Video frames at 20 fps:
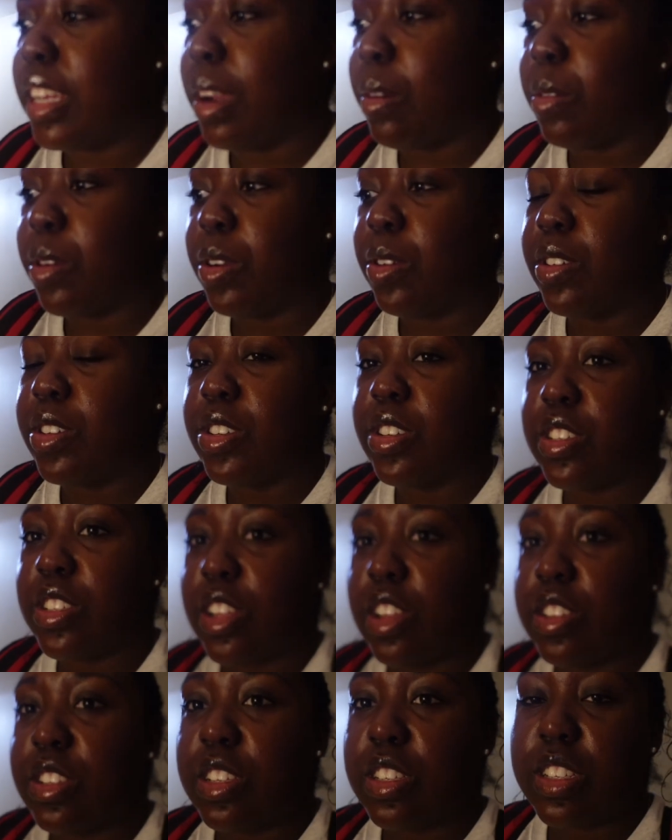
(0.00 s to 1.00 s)
Yeah, we're going to his
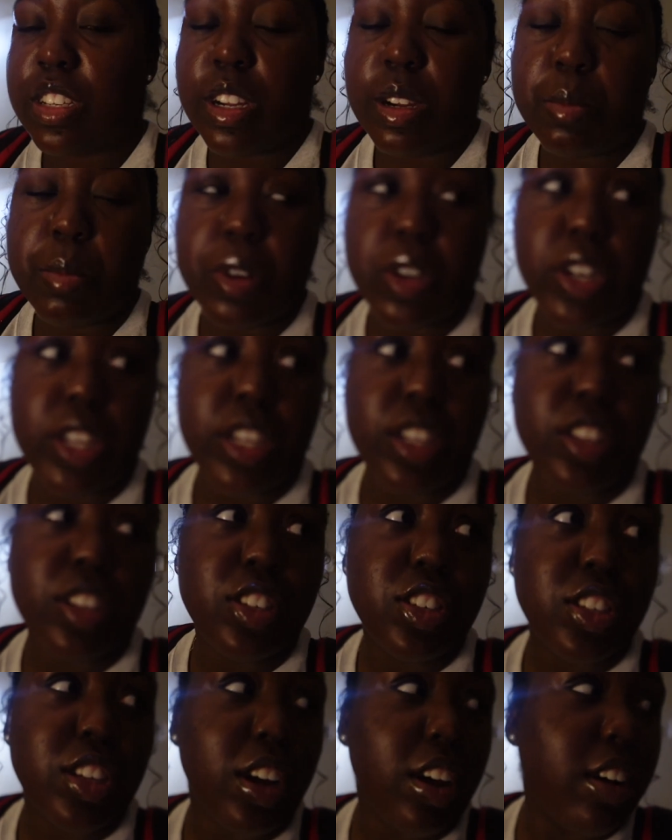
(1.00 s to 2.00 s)
closing ceremony,
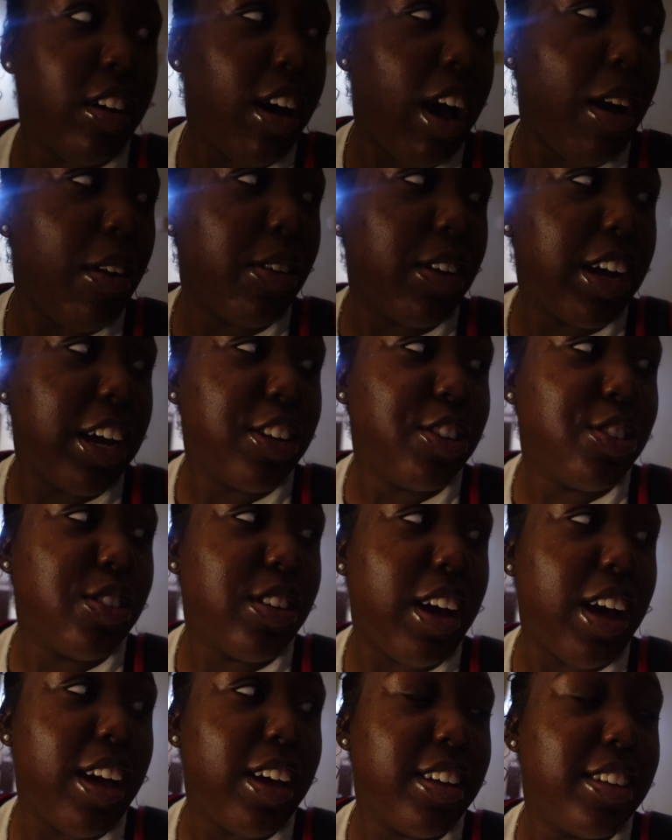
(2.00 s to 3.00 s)
so I will catch you
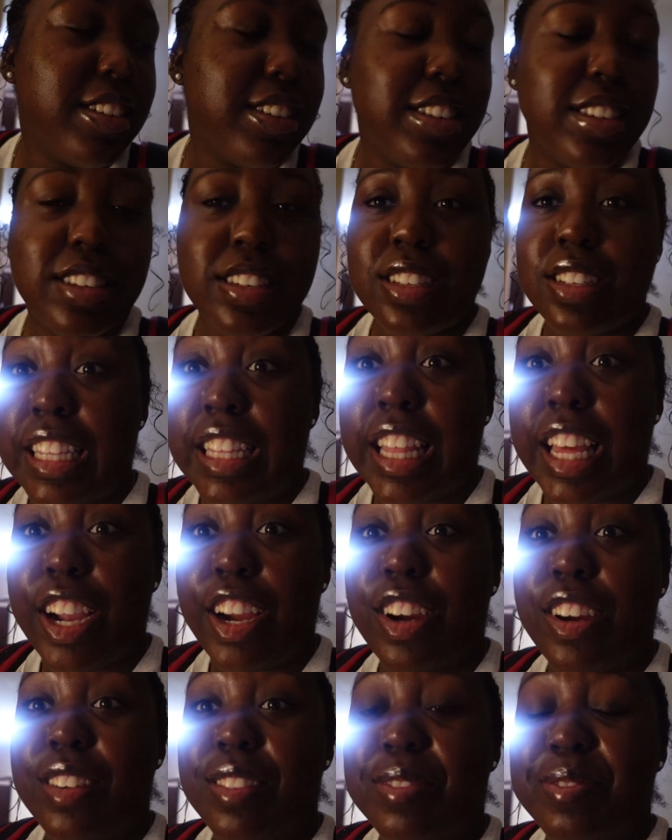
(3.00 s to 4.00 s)
guys
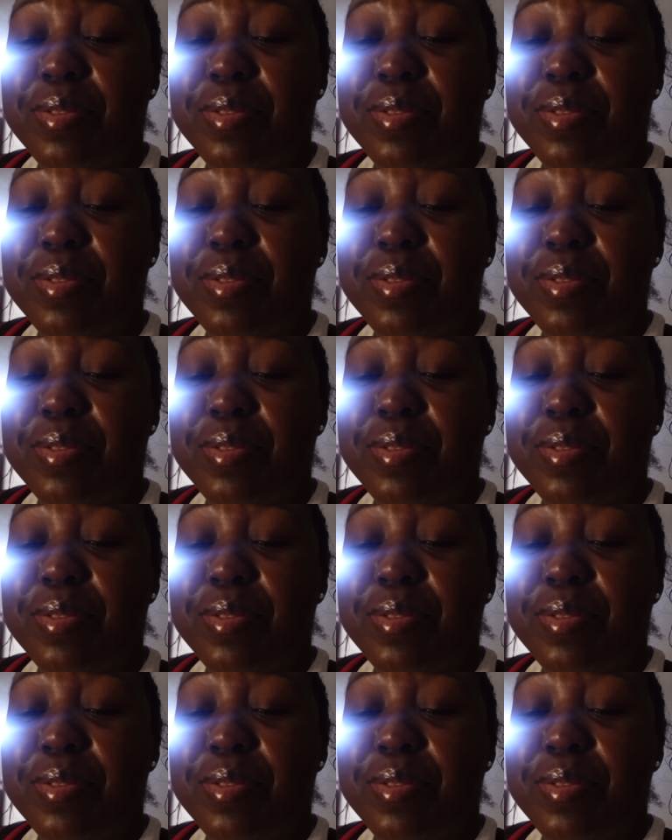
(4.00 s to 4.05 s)
there.